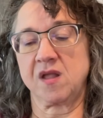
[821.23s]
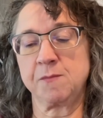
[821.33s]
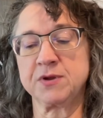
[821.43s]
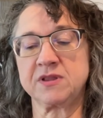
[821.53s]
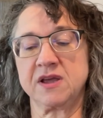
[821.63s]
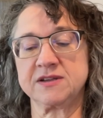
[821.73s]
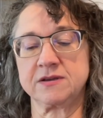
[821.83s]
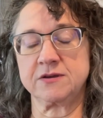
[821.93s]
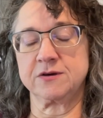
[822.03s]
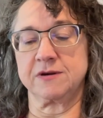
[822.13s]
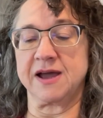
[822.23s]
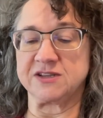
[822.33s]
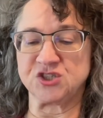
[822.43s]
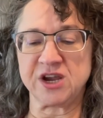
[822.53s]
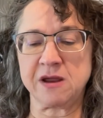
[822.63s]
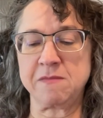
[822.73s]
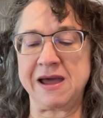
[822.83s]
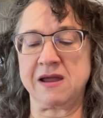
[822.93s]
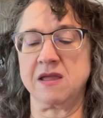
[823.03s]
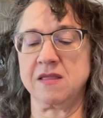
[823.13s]
put the your uh, chicken
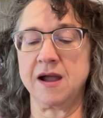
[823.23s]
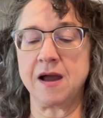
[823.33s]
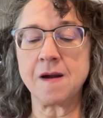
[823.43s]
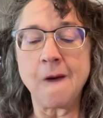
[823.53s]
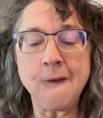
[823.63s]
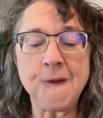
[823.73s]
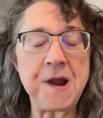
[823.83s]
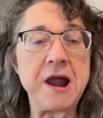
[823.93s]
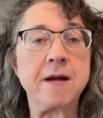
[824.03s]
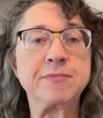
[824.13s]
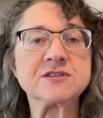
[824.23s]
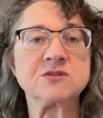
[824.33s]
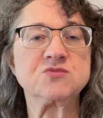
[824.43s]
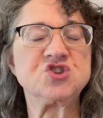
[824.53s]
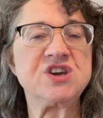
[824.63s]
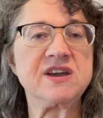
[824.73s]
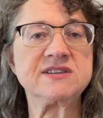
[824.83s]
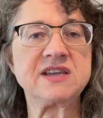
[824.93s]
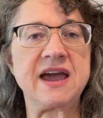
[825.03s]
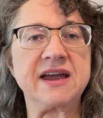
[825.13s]
back in there and put some
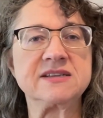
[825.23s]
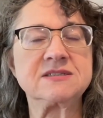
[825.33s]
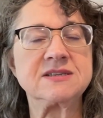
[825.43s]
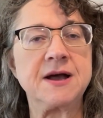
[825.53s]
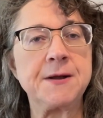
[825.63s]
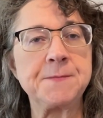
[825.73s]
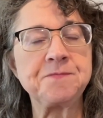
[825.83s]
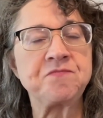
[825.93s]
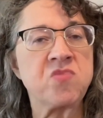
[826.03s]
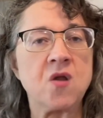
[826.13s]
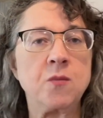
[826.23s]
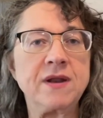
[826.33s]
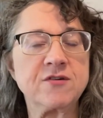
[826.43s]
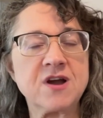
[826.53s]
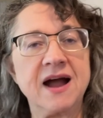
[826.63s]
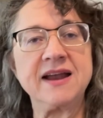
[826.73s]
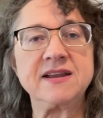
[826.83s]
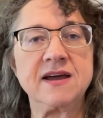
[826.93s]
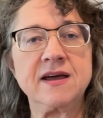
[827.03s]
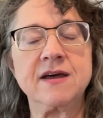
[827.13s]
cheese and some whatever kind
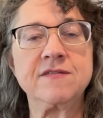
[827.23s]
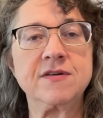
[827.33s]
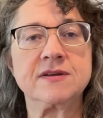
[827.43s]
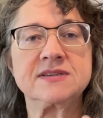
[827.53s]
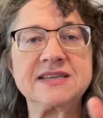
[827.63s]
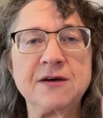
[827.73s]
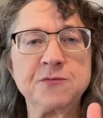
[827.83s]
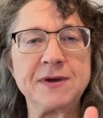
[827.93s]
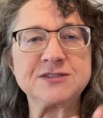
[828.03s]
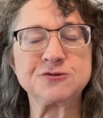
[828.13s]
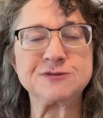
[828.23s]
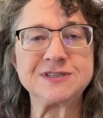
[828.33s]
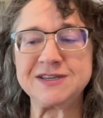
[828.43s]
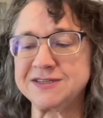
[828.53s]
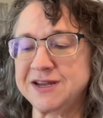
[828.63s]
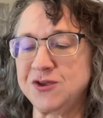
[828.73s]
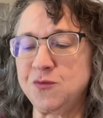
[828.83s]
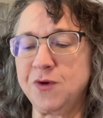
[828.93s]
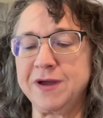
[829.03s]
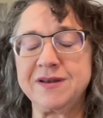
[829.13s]
of southwestern seasoning you
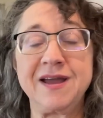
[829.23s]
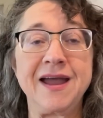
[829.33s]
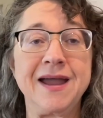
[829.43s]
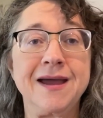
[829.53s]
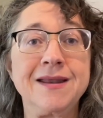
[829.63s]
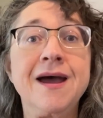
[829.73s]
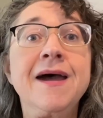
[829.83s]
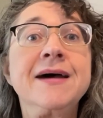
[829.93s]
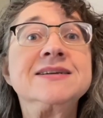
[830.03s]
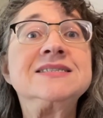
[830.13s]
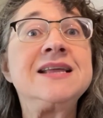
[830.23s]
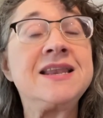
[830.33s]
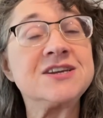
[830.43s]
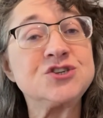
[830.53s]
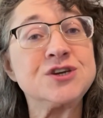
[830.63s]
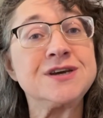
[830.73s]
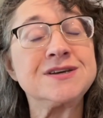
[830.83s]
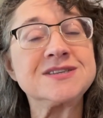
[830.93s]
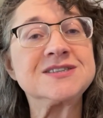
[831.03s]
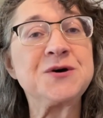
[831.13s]
want and
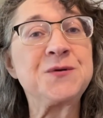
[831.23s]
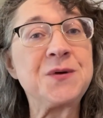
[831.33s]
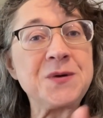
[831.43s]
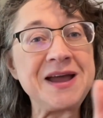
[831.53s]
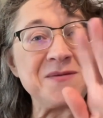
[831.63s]
delicious. So, okay,